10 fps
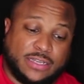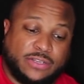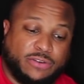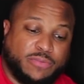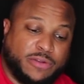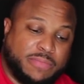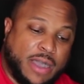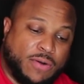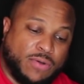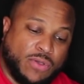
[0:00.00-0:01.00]
a little bit
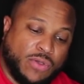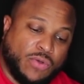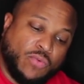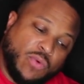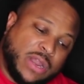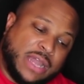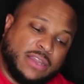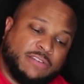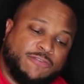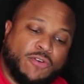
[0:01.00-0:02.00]
about what I
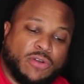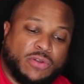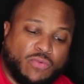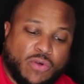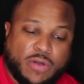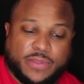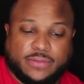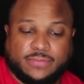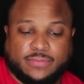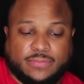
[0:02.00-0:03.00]
look for in a woman.